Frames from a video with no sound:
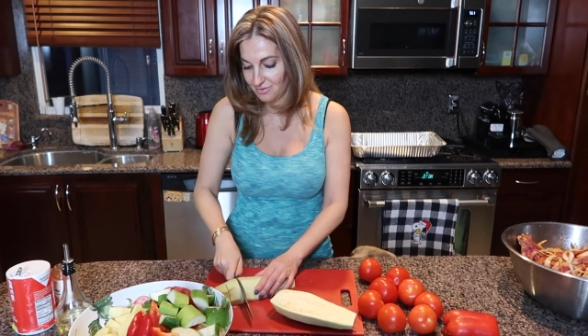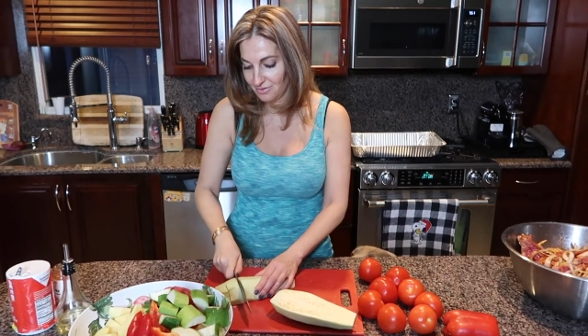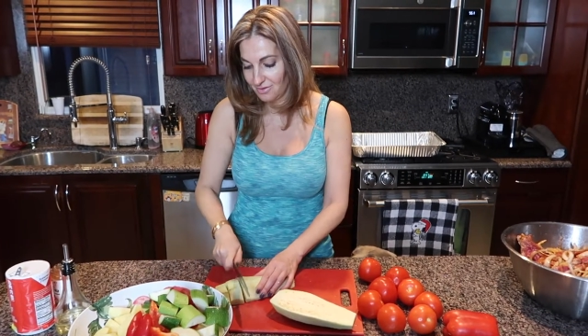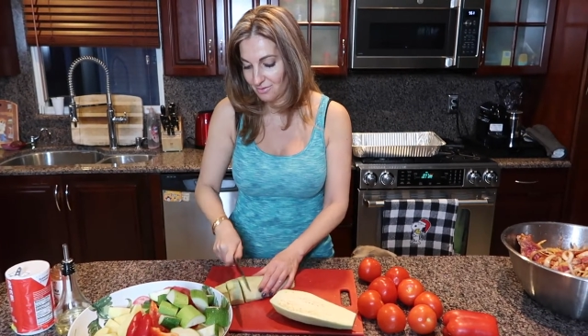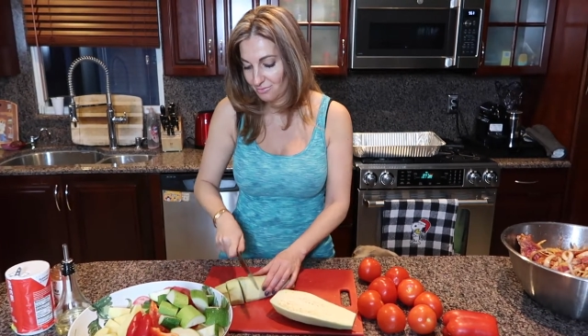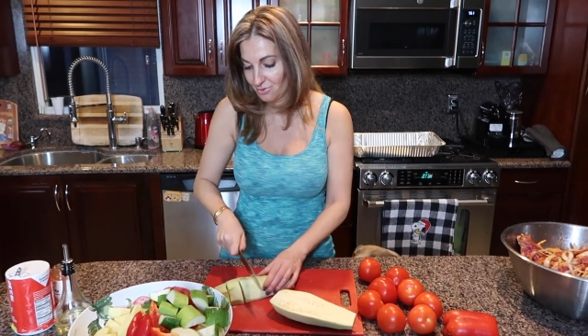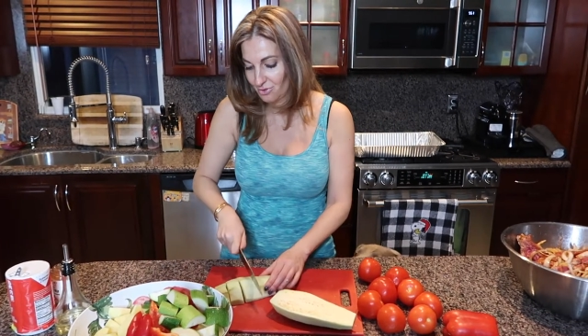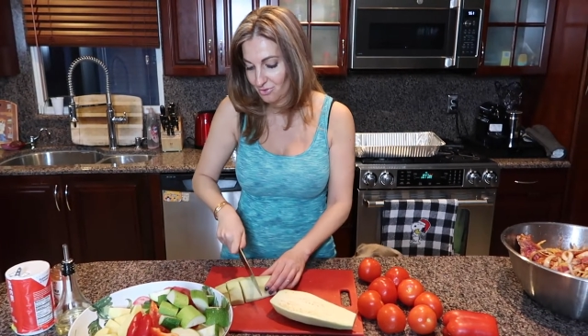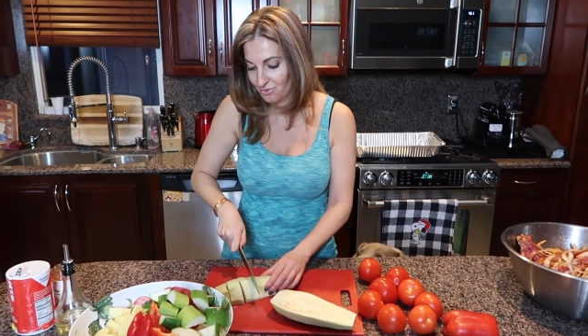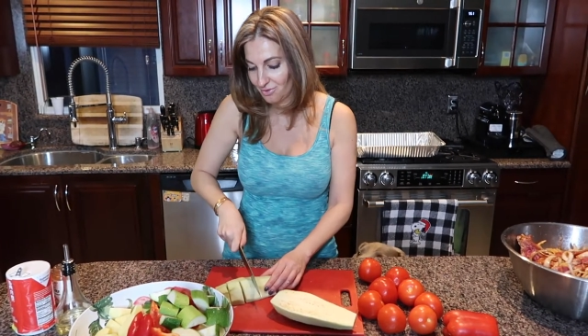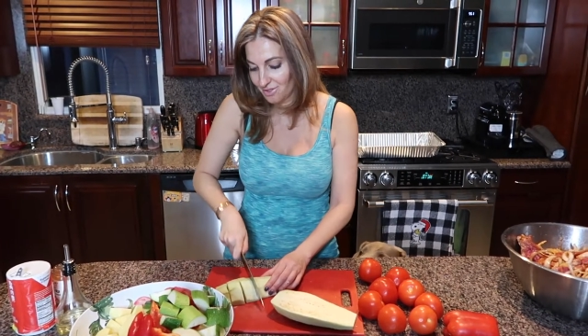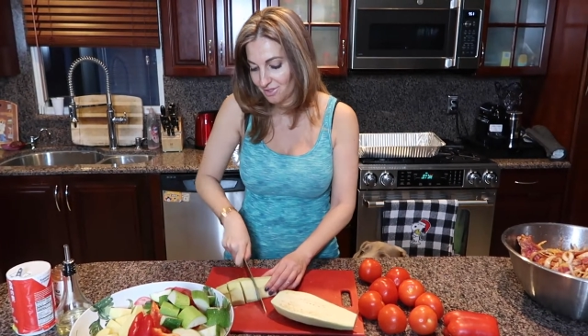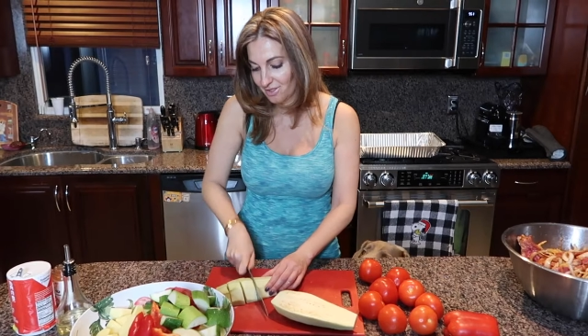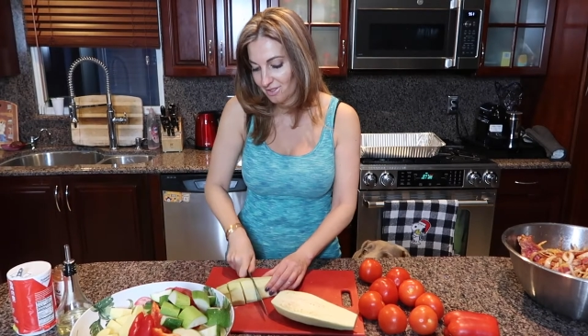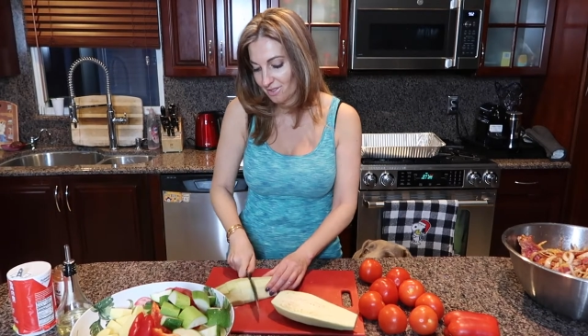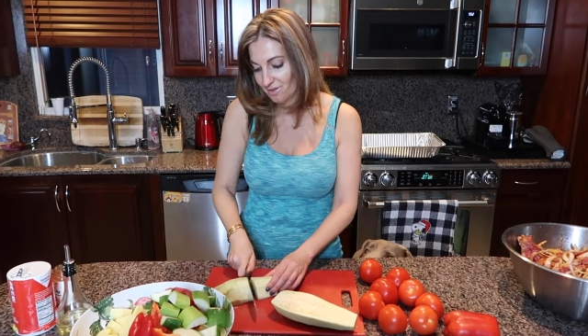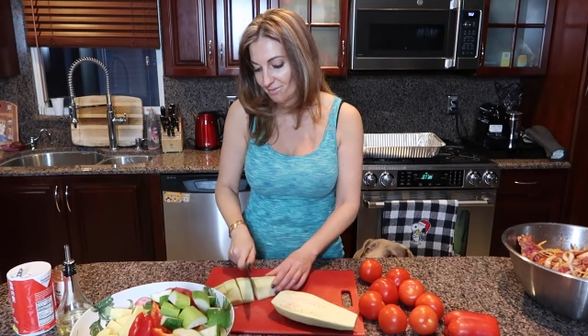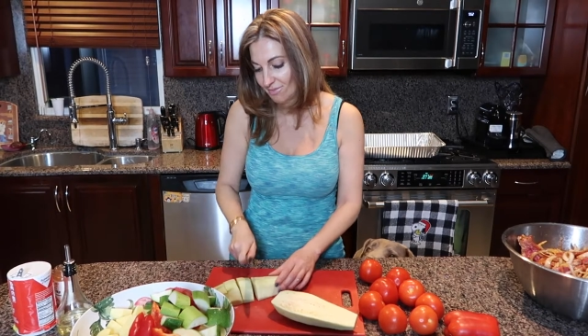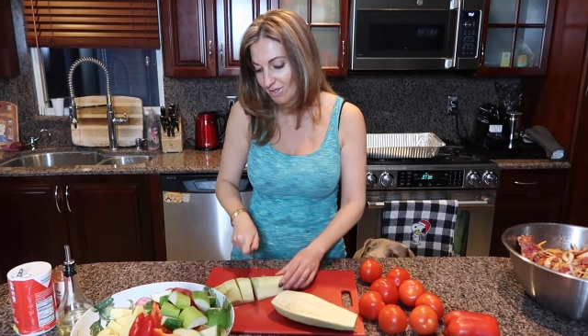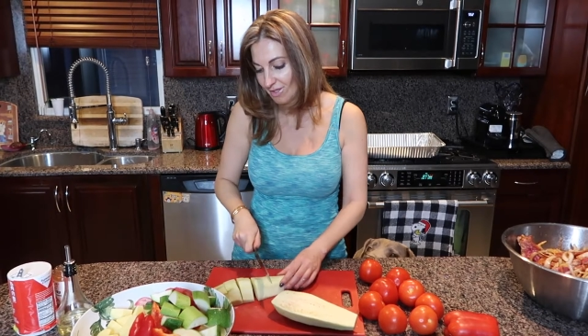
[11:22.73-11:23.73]
I'm sure it's
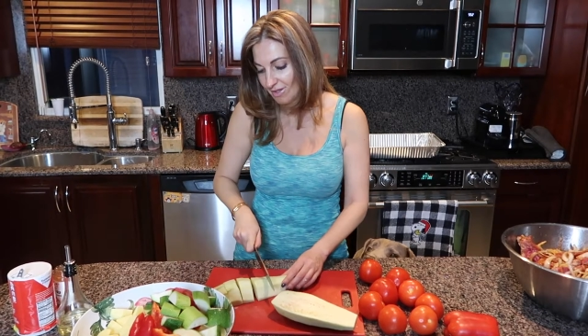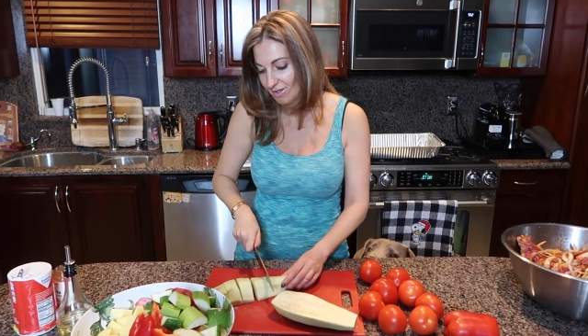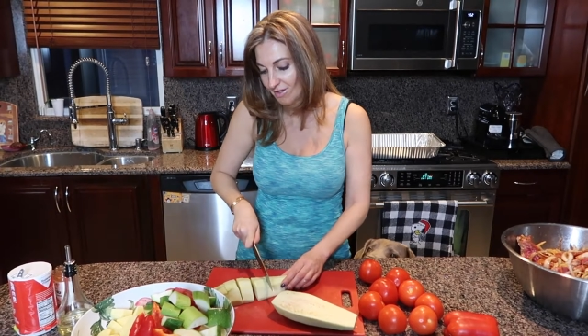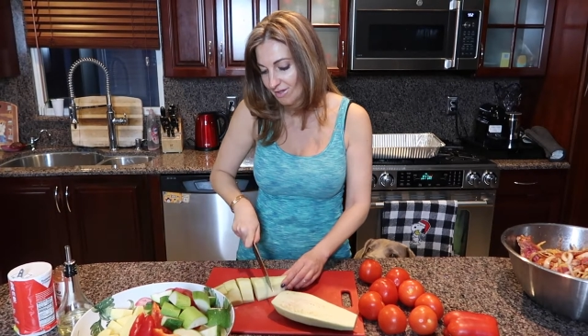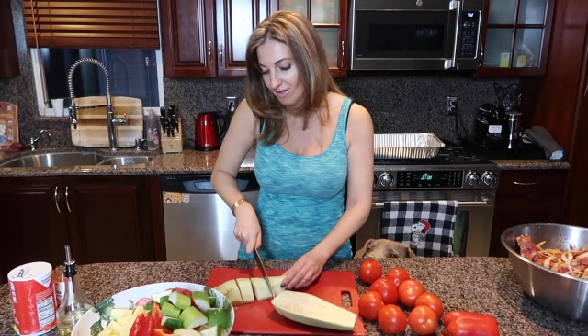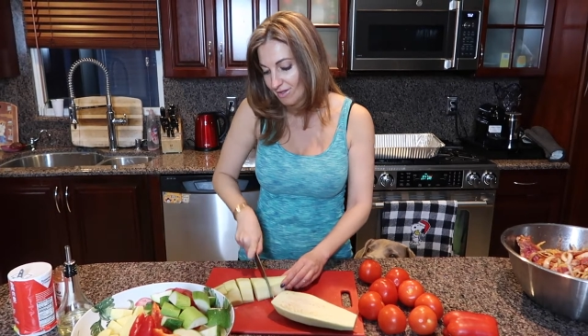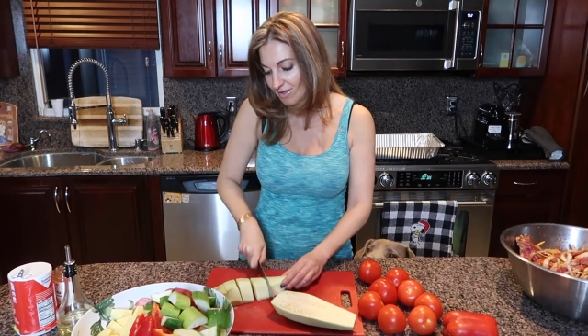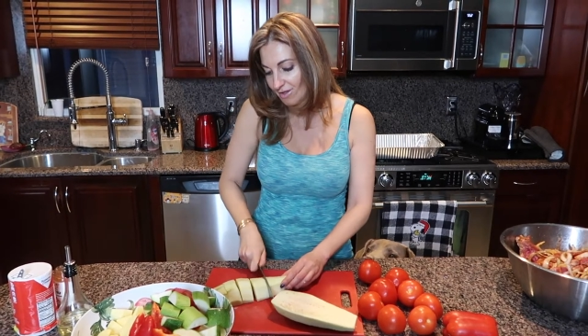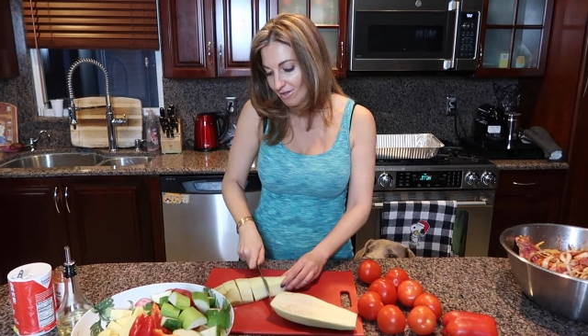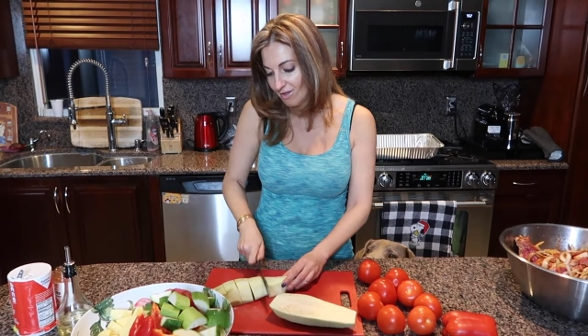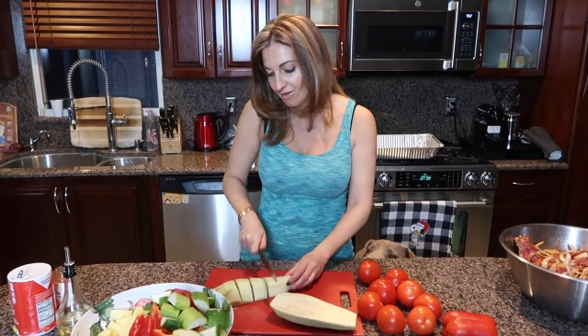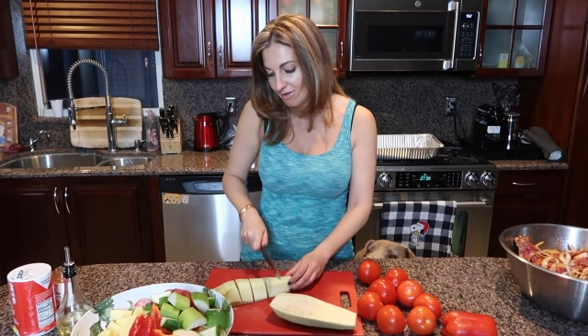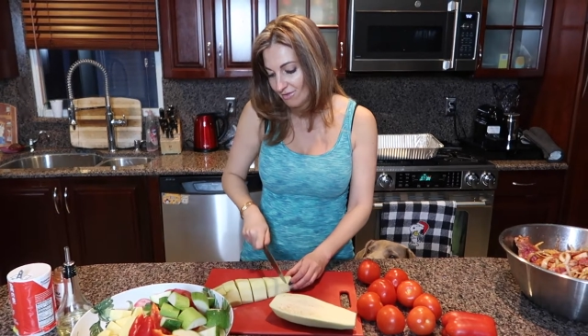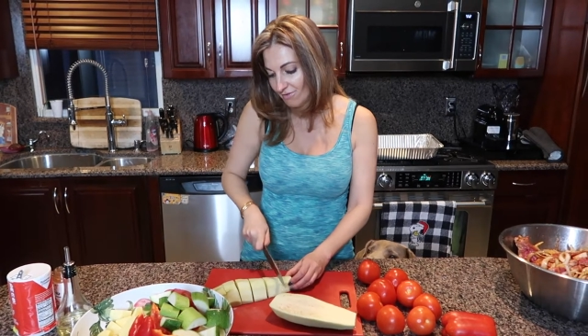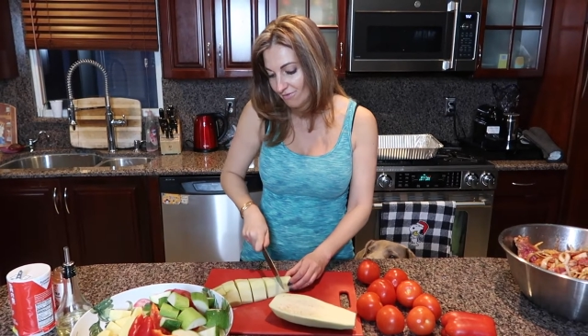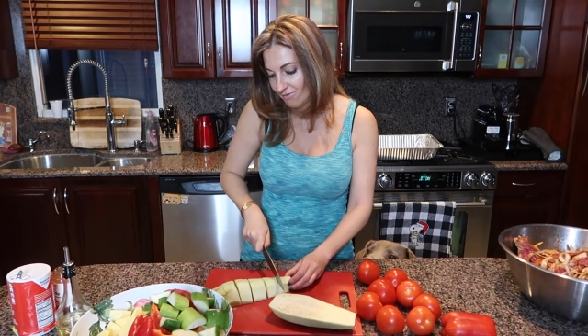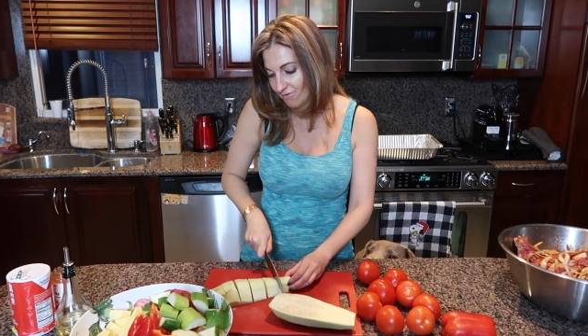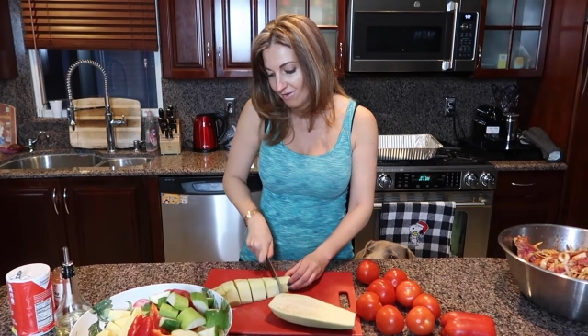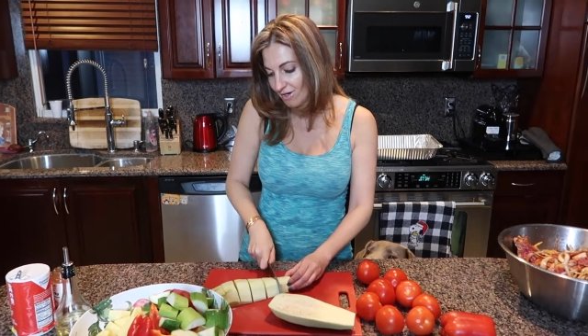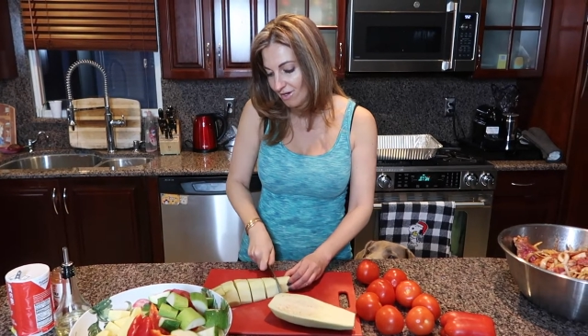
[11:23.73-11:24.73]
gonna be
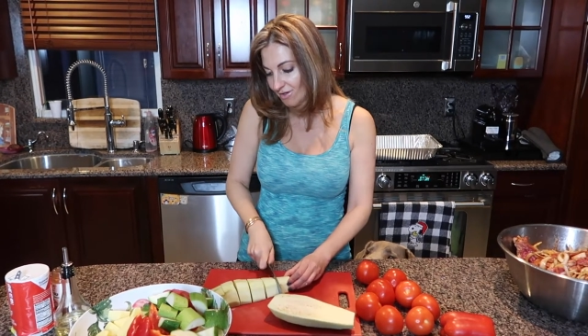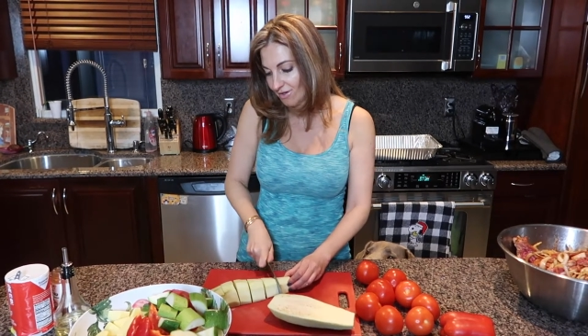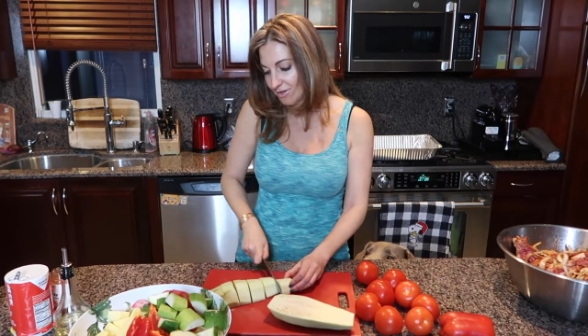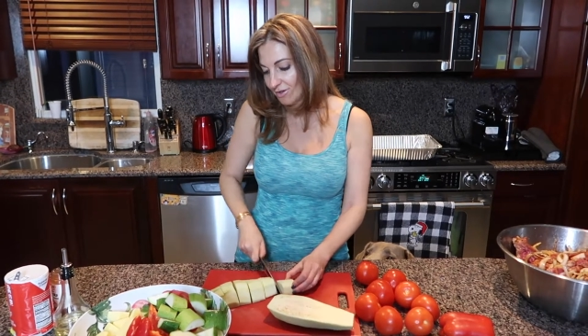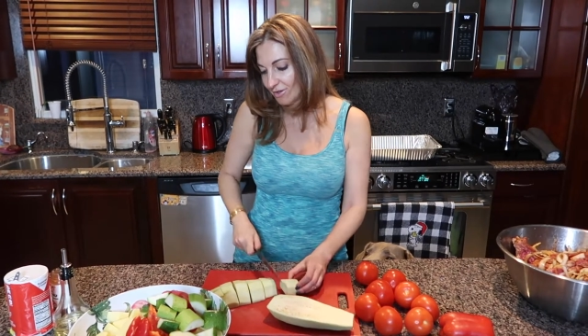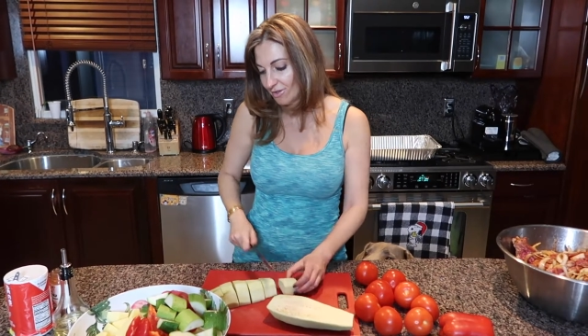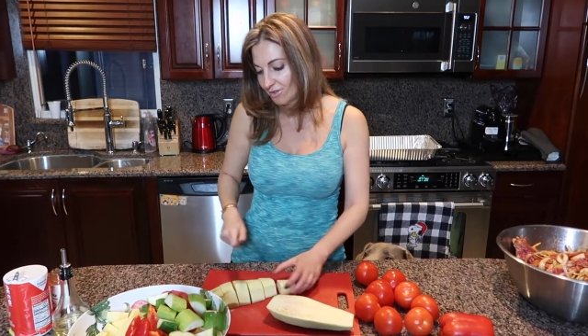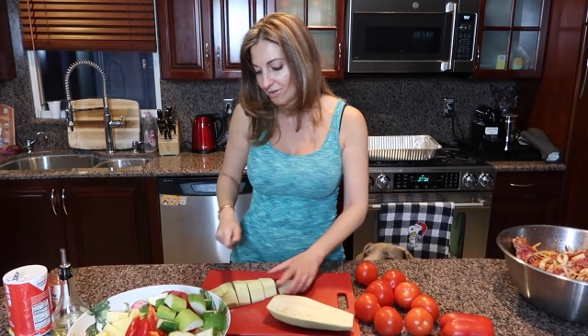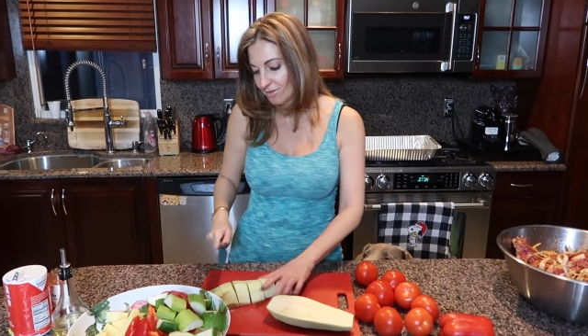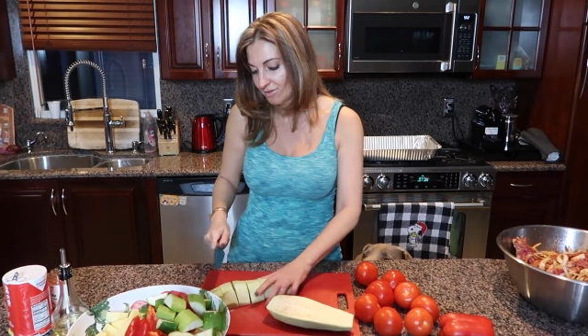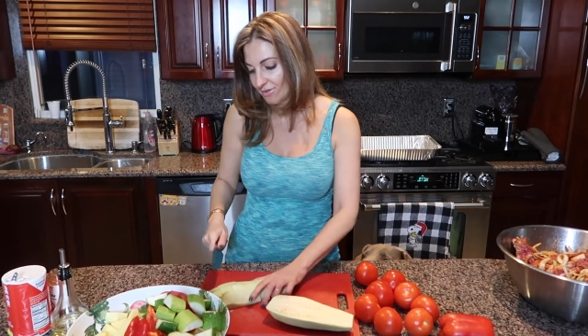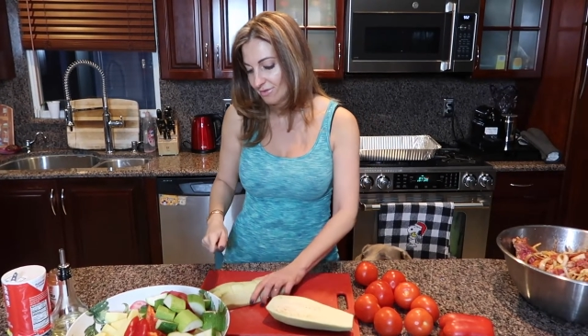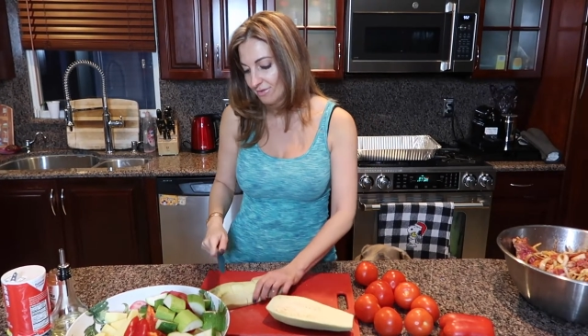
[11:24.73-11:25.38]
very good.